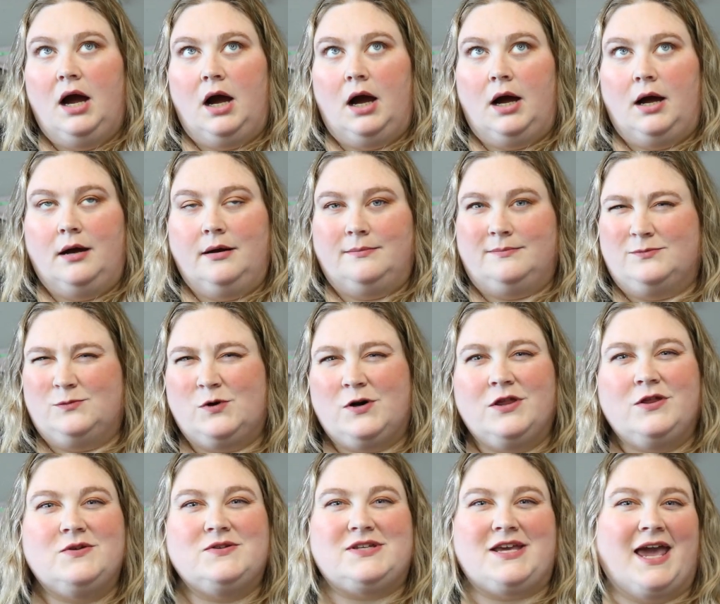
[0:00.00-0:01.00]
um, one
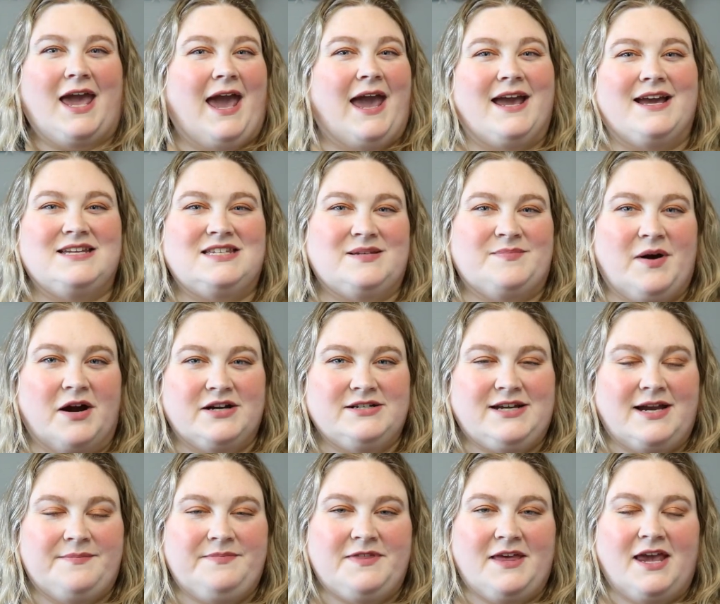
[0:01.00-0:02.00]
of those like ASMR
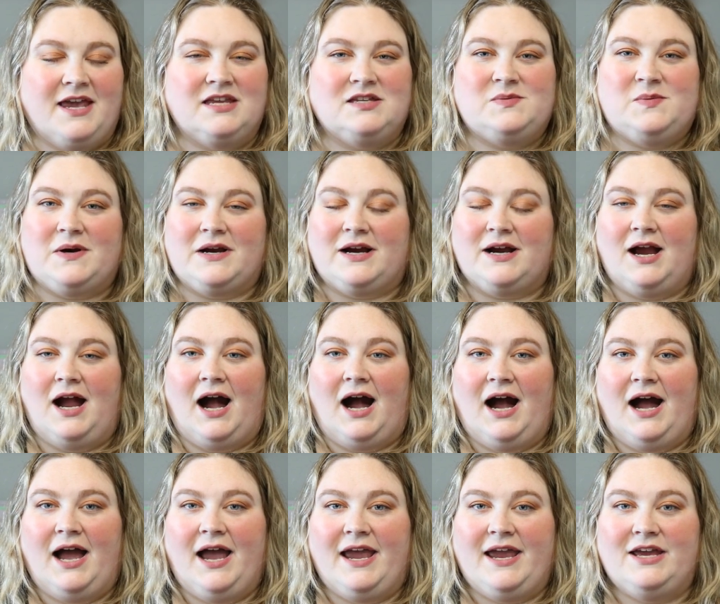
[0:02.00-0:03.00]
type things where
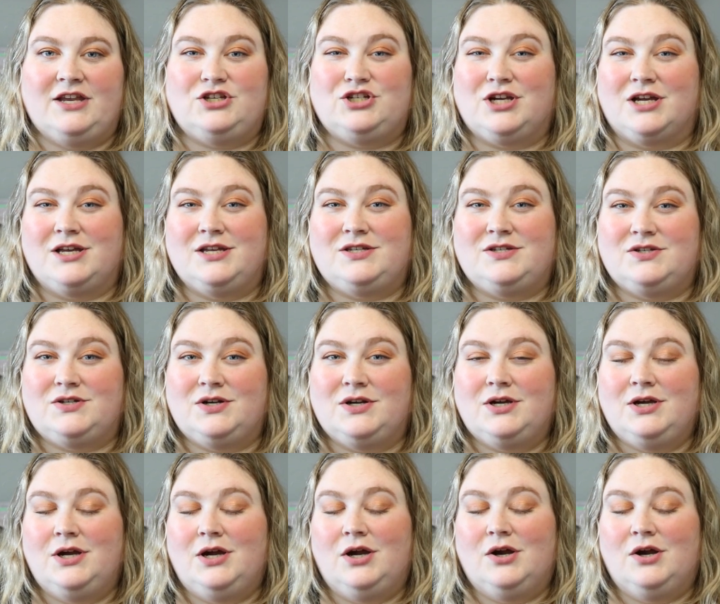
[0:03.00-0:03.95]
I just